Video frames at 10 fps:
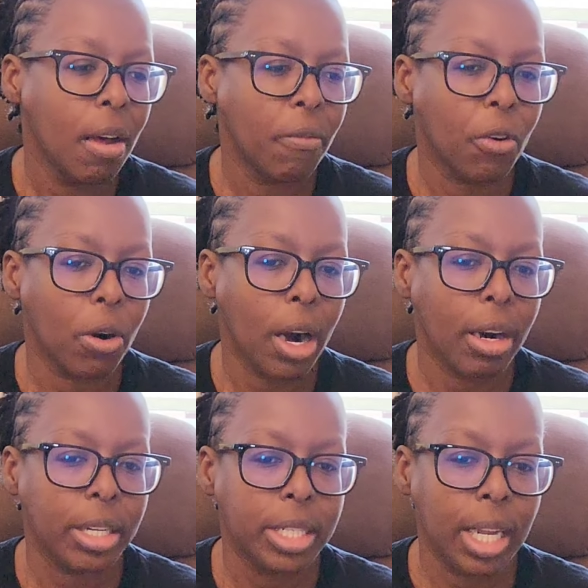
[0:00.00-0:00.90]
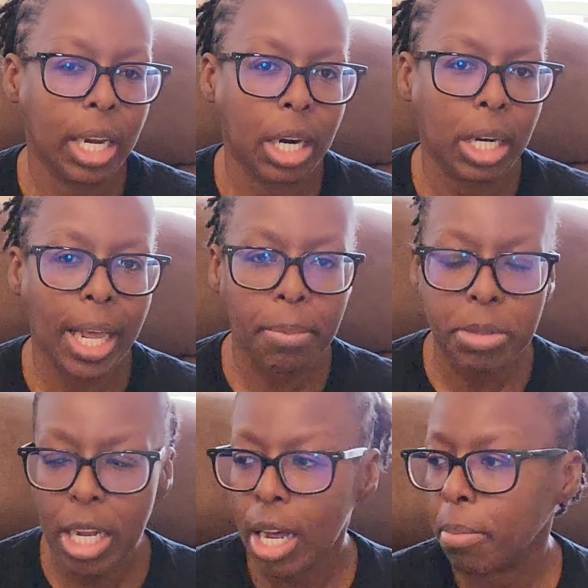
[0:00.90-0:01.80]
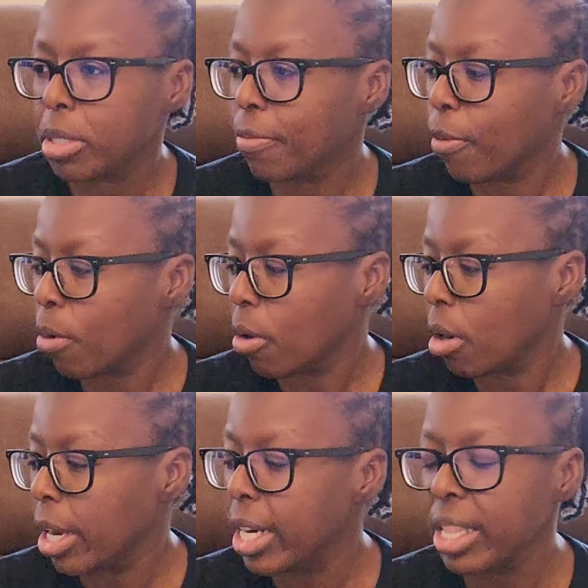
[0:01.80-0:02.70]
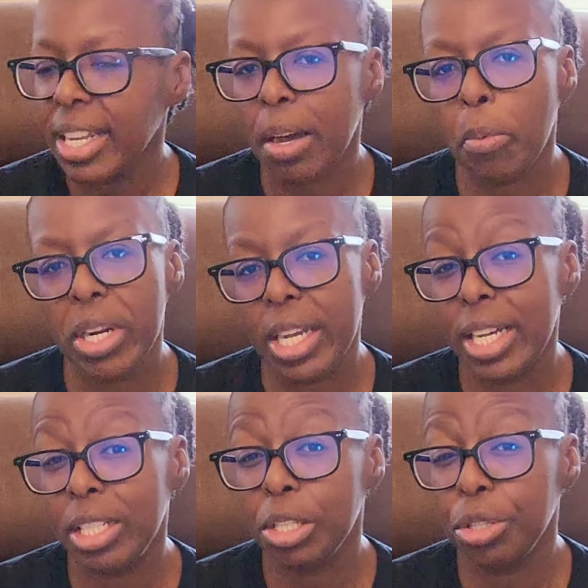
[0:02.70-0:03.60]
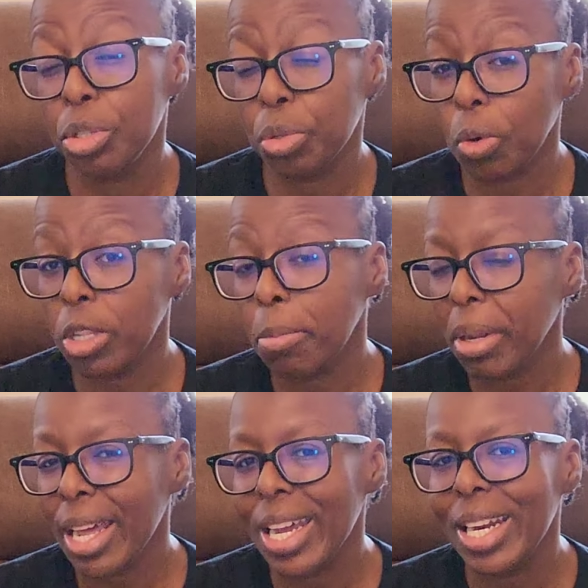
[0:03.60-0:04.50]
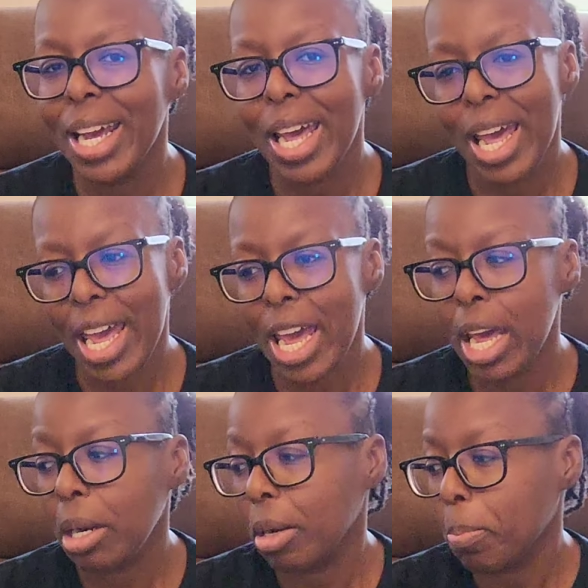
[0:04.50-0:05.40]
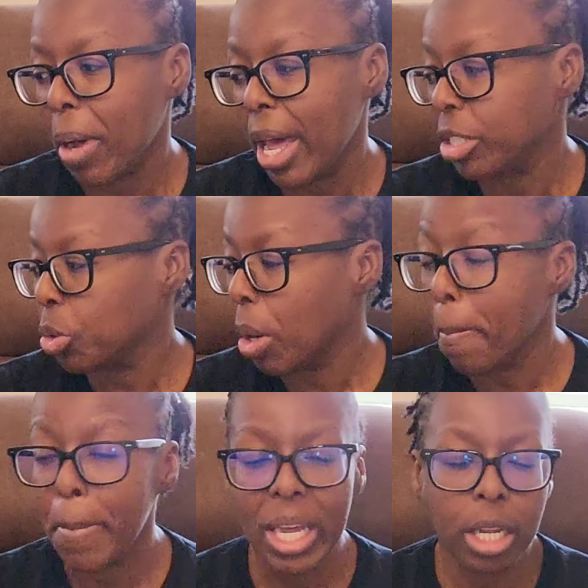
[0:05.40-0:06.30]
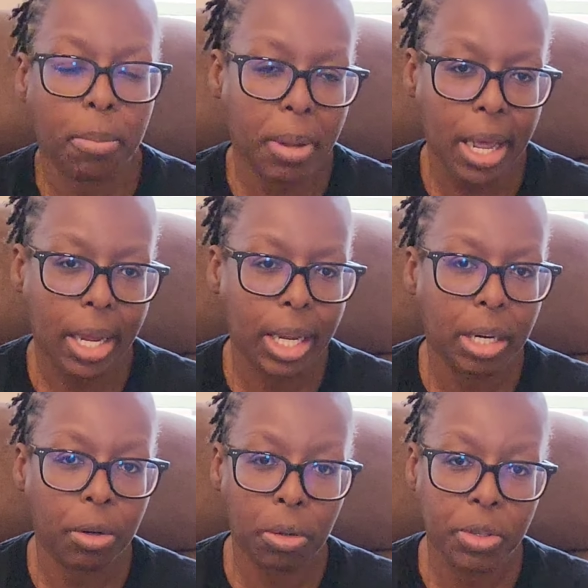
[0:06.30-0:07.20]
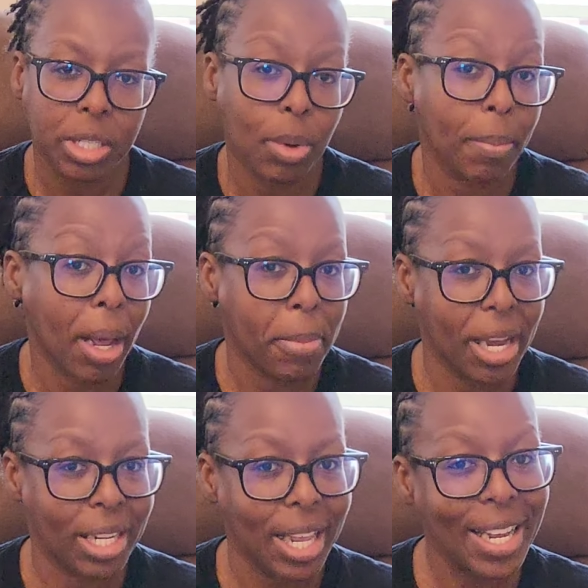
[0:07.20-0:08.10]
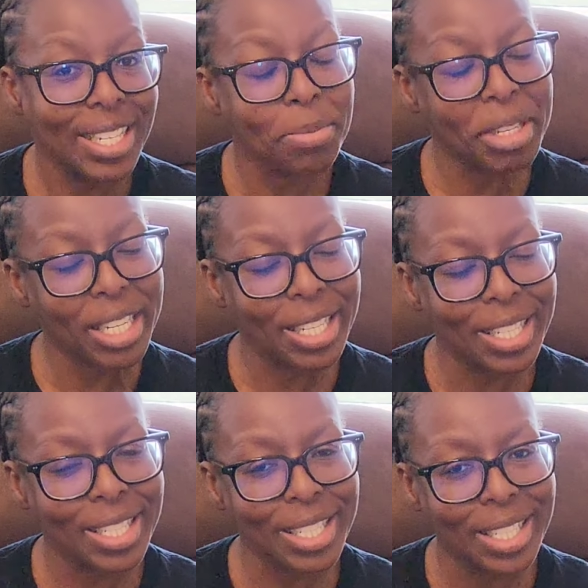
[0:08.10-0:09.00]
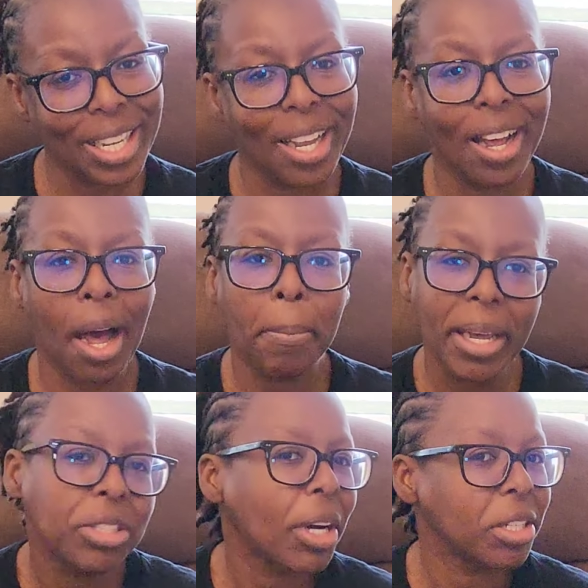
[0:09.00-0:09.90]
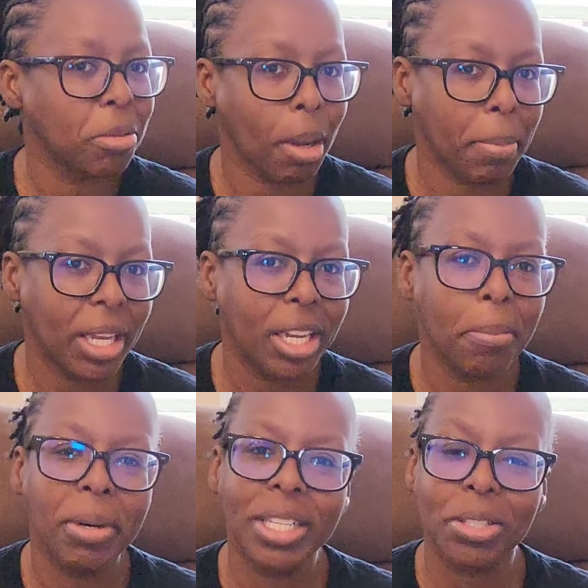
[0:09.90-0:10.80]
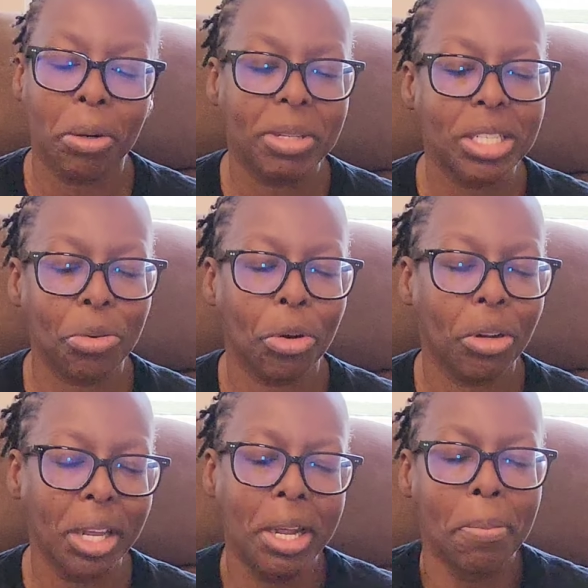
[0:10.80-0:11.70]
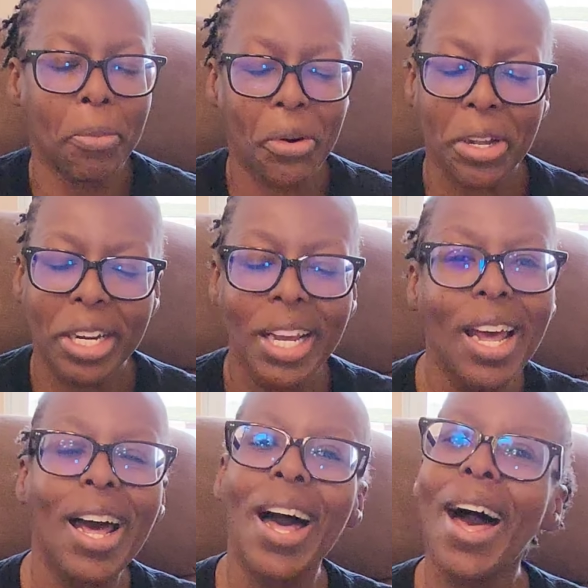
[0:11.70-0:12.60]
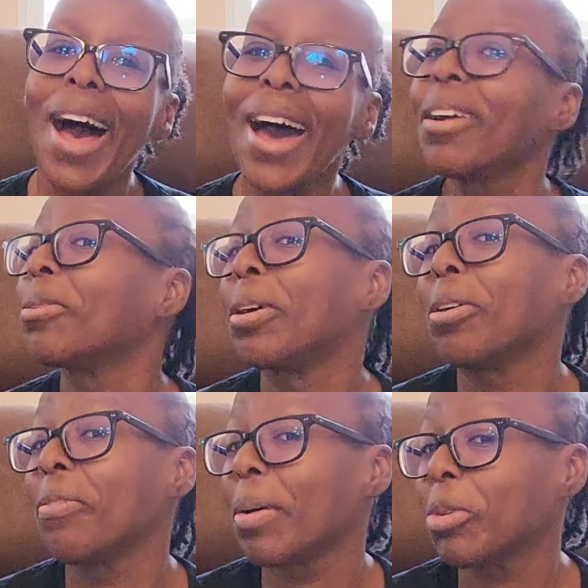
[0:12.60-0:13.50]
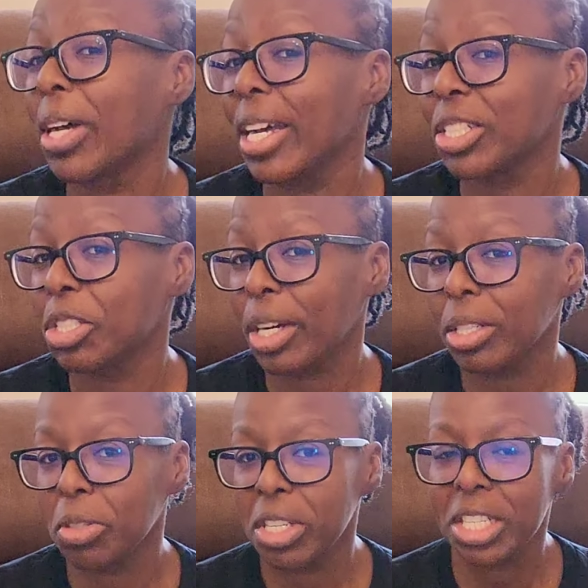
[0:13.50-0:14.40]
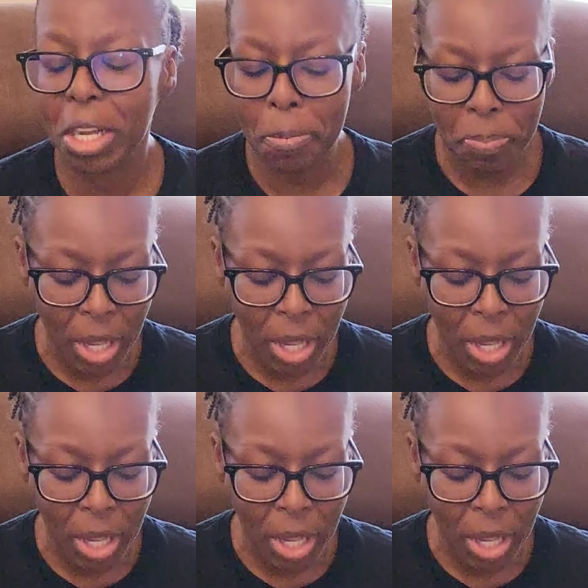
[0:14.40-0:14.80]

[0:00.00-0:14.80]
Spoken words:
for our laptops, for anything that we need to use on the plane, and my actual makeup bag. And the only reason why I'm not packing that is because I may try to do my makeup, but it's going to be so early in the morning. I don't know if I'm going to actually try to do it. So